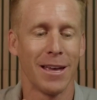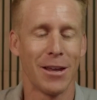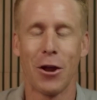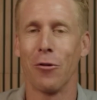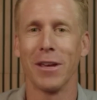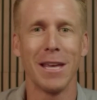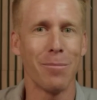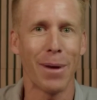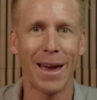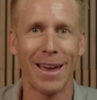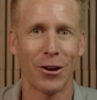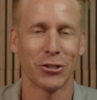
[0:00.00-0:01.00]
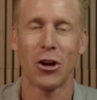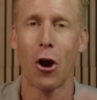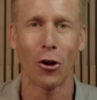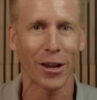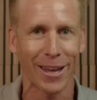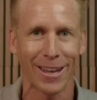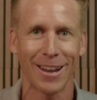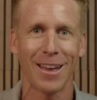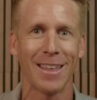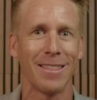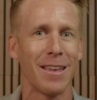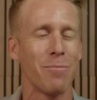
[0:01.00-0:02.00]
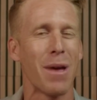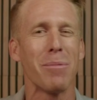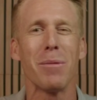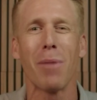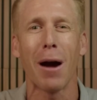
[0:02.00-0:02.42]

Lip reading: eBay or Target, and then maybe